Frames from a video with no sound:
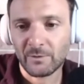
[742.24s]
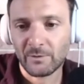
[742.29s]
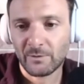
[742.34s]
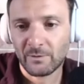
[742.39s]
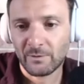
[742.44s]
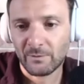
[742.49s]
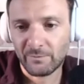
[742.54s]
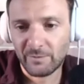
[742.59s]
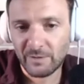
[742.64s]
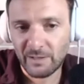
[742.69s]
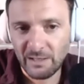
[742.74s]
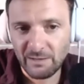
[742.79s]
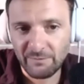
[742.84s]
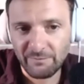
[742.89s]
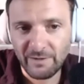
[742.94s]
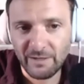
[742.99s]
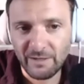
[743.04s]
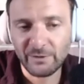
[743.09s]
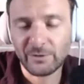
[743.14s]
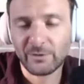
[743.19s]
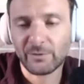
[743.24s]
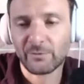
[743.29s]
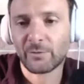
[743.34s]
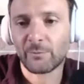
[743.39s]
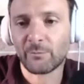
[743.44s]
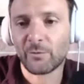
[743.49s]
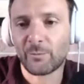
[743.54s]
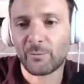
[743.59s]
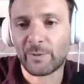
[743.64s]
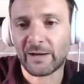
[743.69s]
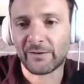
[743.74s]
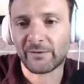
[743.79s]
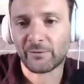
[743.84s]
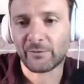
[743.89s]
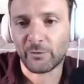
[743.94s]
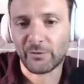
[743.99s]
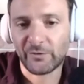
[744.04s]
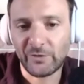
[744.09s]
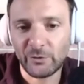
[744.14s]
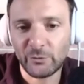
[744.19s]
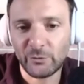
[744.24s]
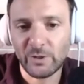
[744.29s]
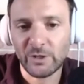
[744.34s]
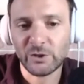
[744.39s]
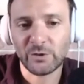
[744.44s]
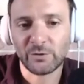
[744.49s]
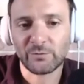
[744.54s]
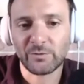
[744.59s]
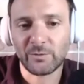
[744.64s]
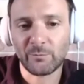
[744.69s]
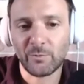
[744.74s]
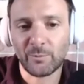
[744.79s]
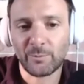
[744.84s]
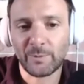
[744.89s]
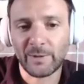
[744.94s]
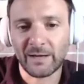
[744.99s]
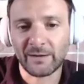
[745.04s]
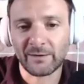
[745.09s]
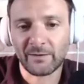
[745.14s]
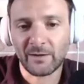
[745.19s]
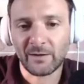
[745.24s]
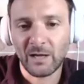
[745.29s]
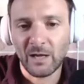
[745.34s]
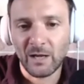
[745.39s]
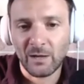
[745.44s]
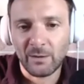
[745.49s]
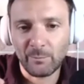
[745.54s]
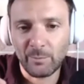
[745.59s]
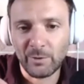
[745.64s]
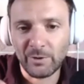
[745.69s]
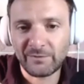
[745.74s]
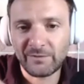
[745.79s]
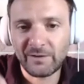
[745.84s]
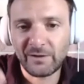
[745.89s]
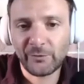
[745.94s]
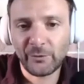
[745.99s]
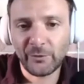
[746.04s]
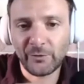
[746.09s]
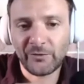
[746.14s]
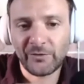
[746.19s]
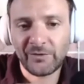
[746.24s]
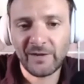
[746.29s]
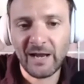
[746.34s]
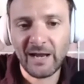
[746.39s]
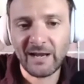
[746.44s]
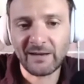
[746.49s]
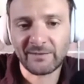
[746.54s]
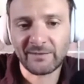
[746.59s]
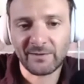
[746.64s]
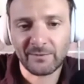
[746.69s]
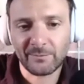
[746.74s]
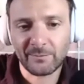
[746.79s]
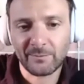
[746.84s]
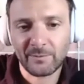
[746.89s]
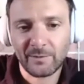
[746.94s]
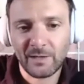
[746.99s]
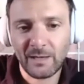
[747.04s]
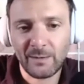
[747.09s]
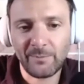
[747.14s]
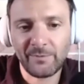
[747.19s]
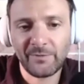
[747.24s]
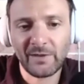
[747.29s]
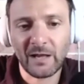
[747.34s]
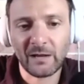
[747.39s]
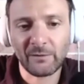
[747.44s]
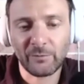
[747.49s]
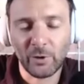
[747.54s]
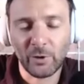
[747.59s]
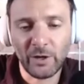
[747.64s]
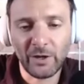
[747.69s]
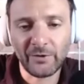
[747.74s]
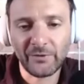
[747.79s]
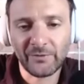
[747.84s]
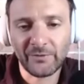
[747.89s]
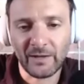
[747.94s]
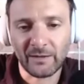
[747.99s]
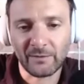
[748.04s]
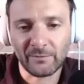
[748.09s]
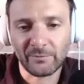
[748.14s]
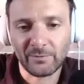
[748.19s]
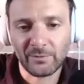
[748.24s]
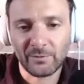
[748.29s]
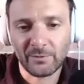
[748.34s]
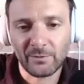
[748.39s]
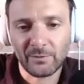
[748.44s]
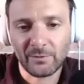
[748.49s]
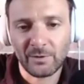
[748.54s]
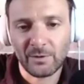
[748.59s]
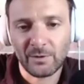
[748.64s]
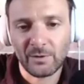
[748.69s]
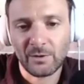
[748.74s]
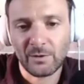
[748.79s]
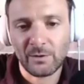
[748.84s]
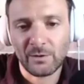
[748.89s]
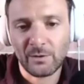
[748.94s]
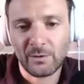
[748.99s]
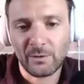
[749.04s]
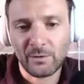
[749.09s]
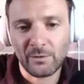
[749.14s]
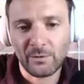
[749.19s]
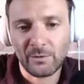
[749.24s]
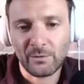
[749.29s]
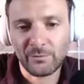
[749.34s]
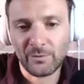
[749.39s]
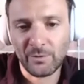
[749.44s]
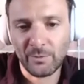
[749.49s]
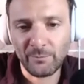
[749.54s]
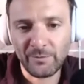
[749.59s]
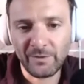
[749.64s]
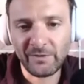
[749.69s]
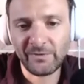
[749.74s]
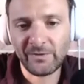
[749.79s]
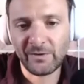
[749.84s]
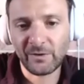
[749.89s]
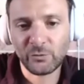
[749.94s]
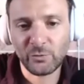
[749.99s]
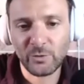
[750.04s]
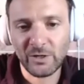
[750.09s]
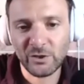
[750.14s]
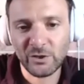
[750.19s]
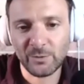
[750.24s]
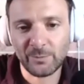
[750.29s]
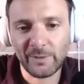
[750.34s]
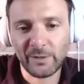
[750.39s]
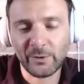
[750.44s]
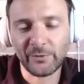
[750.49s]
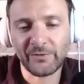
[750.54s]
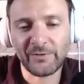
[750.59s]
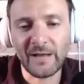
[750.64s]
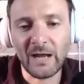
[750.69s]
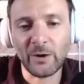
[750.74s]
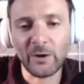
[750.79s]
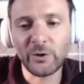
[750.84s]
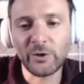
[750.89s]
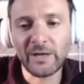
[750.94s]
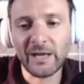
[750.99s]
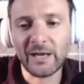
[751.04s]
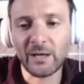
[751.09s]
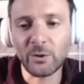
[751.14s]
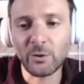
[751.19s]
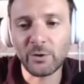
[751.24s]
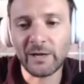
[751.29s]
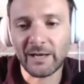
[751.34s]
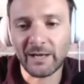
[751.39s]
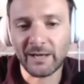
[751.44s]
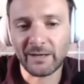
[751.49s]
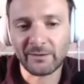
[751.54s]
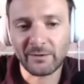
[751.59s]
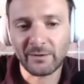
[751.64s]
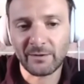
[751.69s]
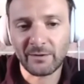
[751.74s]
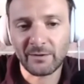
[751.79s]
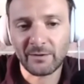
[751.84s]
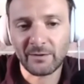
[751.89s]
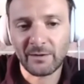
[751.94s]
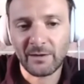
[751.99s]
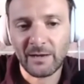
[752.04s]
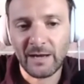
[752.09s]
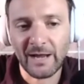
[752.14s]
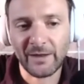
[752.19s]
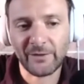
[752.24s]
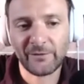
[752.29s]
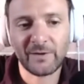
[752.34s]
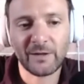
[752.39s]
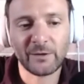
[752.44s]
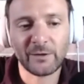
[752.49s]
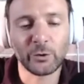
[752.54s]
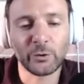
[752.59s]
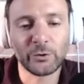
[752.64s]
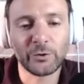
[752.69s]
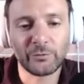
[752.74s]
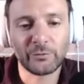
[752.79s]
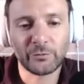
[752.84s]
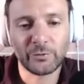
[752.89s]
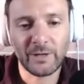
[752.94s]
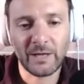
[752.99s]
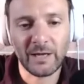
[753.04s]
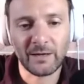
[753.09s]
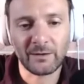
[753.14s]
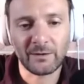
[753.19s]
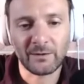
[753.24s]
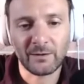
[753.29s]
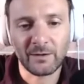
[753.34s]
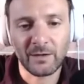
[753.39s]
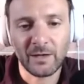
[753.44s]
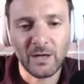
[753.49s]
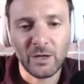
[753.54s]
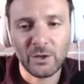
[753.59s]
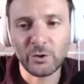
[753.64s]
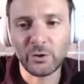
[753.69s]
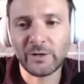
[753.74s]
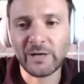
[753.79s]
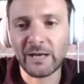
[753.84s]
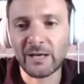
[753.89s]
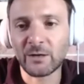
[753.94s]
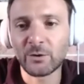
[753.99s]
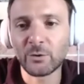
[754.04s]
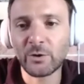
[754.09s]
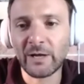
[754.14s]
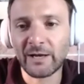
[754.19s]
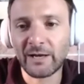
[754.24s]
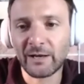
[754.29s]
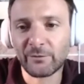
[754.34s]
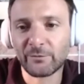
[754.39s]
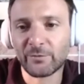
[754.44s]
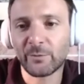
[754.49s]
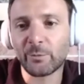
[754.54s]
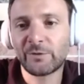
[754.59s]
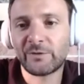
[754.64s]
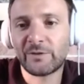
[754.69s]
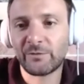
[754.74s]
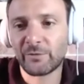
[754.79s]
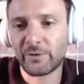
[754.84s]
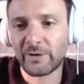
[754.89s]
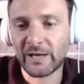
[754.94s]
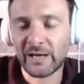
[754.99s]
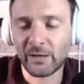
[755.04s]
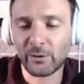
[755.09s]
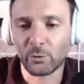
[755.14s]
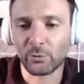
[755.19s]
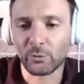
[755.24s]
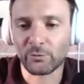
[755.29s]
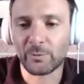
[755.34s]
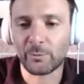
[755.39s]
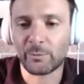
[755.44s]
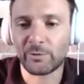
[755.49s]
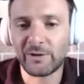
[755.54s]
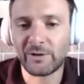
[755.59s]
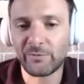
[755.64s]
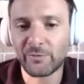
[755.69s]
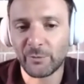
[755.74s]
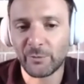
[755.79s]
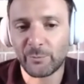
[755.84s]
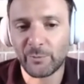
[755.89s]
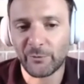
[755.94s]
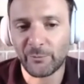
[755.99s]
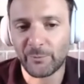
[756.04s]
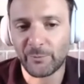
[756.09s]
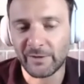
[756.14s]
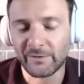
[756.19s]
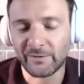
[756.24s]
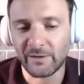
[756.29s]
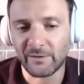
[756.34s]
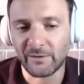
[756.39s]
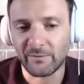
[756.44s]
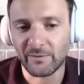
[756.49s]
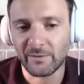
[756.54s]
the event from the past, the situation from the past, but dissociate himself or herself from this situation, because now you can look at it as the adult of today. You can look at it from a different angle, from a different perspective.